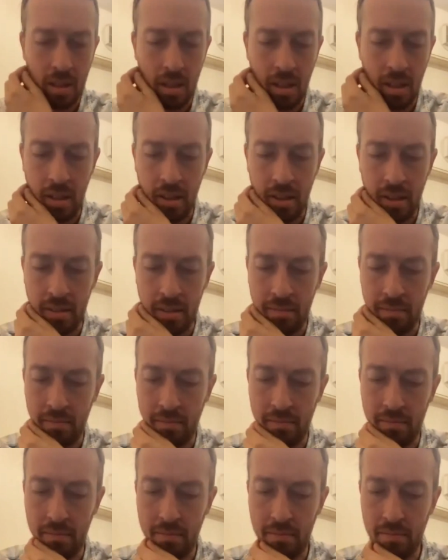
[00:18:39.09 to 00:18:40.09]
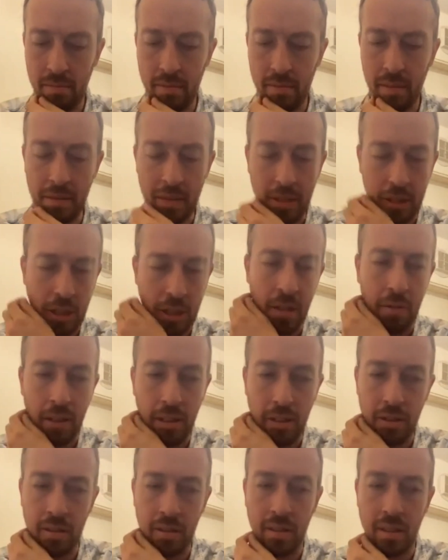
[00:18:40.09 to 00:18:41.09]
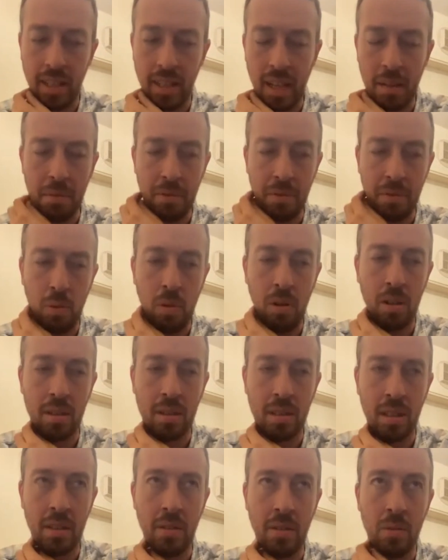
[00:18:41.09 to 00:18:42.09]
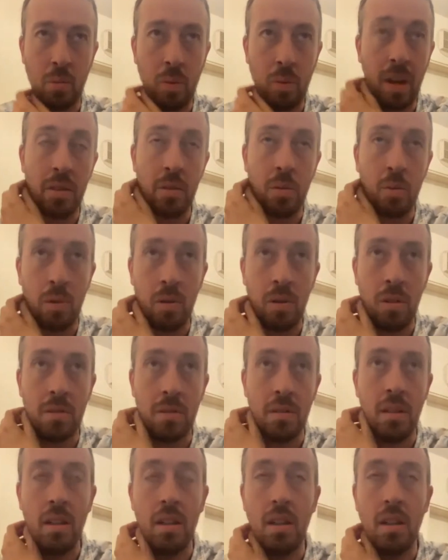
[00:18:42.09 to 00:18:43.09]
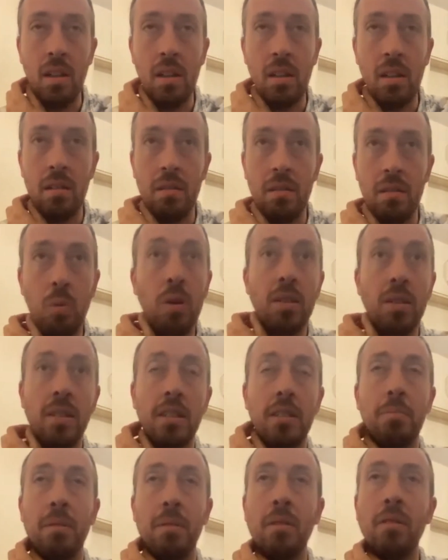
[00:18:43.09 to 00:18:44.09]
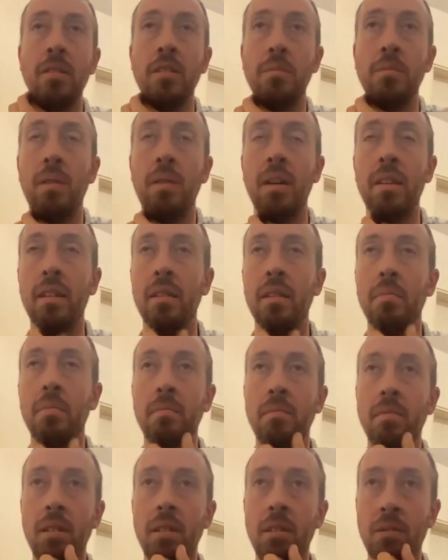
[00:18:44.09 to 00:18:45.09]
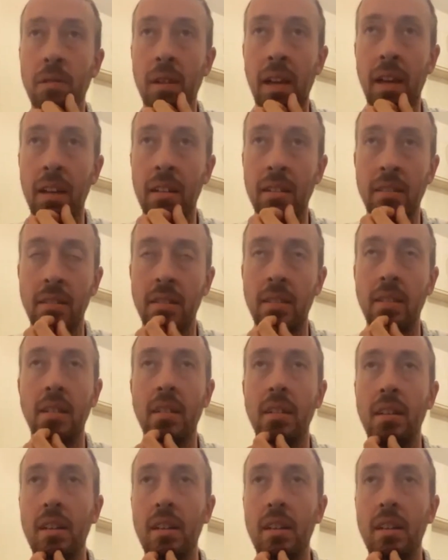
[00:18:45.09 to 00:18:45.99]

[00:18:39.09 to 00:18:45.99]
the generations that came before us and the way the world was experienced by them, you know. And